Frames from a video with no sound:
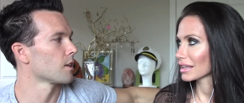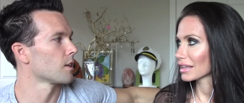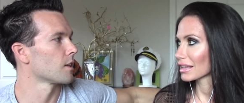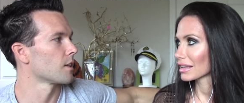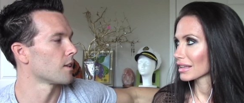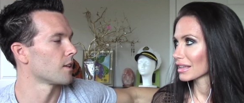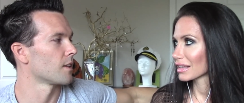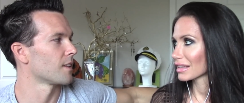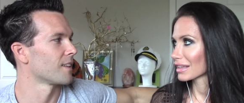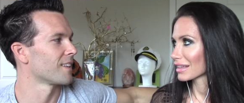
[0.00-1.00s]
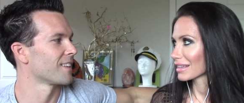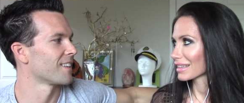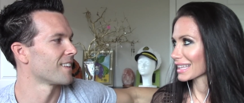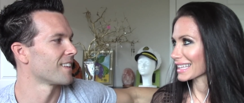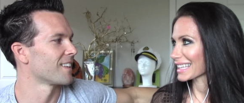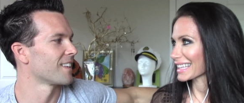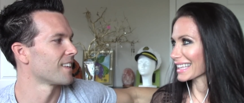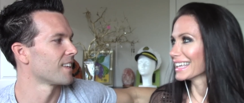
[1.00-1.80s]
[no speech]